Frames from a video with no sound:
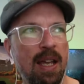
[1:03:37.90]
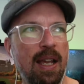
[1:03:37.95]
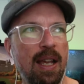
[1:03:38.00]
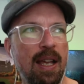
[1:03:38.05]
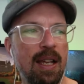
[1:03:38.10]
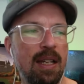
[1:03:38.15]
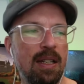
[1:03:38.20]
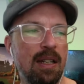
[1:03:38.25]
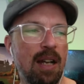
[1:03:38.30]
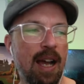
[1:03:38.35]

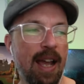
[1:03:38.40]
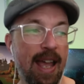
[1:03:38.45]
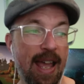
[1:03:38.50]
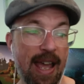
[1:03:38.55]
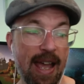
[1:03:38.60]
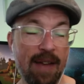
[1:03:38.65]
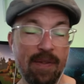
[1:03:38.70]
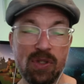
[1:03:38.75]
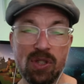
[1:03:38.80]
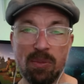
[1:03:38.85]
And I
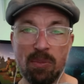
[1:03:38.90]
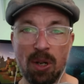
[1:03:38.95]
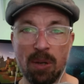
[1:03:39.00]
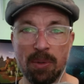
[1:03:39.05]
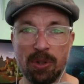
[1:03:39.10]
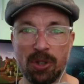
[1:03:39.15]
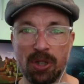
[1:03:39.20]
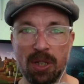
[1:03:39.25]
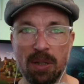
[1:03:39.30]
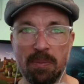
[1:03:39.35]
have some
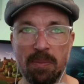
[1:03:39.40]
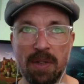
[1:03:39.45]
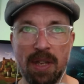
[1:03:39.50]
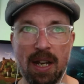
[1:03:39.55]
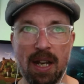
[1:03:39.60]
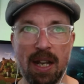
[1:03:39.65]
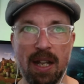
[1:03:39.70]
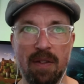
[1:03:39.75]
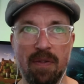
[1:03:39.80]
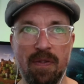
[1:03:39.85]
armor trim
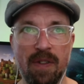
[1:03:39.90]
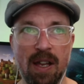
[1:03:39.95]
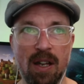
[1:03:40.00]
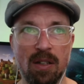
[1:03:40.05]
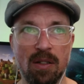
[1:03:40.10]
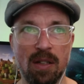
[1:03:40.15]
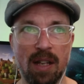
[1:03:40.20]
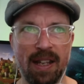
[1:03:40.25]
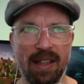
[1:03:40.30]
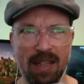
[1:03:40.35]
that I have
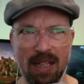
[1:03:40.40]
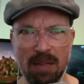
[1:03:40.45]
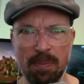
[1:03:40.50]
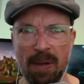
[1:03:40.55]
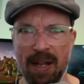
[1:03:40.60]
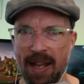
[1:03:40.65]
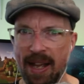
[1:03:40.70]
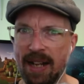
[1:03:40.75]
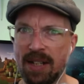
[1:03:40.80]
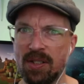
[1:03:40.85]
found, I think
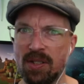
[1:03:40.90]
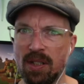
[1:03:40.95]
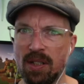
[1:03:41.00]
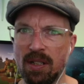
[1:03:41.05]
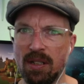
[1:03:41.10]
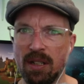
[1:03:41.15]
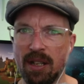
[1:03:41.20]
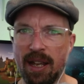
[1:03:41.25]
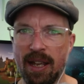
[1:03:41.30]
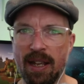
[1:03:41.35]
by
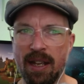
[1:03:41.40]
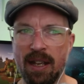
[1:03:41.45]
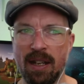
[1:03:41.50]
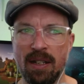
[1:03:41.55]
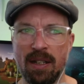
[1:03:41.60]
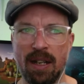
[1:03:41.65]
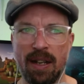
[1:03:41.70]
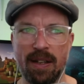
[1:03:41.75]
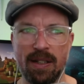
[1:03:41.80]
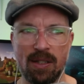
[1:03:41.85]
accident,
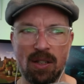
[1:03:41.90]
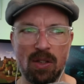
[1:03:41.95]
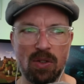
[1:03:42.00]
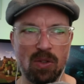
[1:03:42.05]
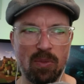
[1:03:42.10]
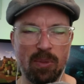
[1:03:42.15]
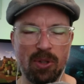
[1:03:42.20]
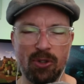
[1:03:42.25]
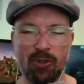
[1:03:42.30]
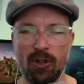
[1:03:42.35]
and has
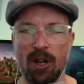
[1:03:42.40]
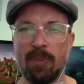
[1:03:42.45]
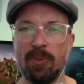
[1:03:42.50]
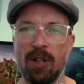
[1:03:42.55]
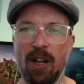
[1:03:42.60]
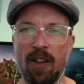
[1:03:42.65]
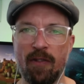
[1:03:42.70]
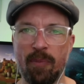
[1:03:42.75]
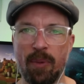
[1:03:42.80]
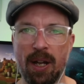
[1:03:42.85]
also been dropped
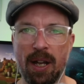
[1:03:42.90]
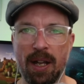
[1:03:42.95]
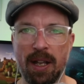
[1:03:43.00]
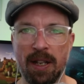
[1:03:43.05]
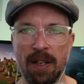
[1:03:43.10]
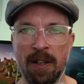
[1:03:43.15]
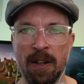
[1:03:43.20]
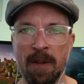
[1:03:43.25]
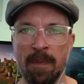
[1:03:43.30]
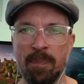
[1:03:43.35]
off
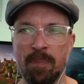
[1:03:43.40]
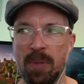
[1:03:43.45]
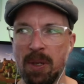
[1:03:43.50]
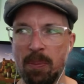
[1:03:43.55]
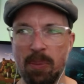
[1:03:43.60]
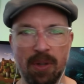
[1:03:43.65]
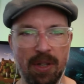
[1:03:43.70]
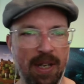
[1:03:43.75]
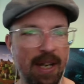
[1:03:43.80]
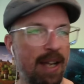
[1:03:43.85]
by
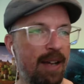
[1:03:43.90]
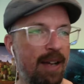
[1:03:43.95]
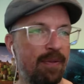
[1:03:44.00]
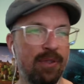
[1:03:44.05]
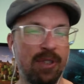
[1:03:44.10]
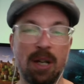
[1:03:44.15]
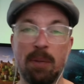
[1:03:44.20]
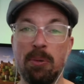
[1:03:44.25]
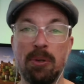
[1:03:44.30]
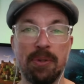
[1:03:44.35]
people that have
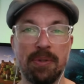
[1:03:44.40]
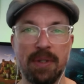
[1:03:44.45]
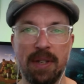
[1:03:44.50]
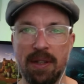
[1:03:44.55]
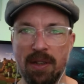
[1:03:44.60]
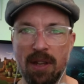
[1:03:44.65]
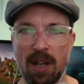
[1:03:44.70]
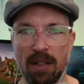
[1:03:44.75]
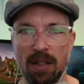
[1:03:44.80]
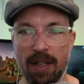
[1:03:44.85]
doubles
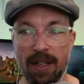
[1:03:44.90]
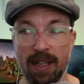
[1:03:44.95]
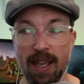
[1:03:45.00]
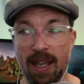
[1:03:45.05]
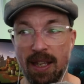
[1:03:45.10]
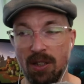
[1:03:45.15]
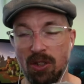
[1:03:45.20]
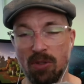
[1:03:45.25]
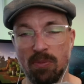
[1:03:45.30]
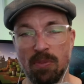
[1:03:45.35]
and thought like,
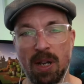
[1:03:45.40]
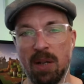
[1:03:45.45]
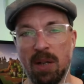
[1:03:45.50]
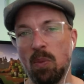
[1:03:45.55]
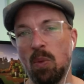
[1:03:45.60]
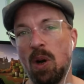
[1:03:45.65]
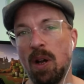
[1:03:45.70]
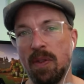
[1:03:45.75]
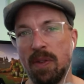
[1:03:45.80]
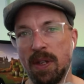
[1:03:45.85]
hey, you
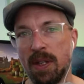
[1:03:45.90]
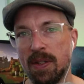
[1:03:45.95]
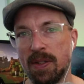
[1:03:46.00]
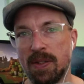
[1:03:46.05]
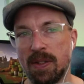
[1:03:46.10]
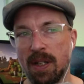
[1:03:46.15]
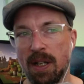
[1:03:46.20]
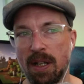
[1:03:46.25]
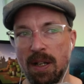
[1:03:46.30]
might want this.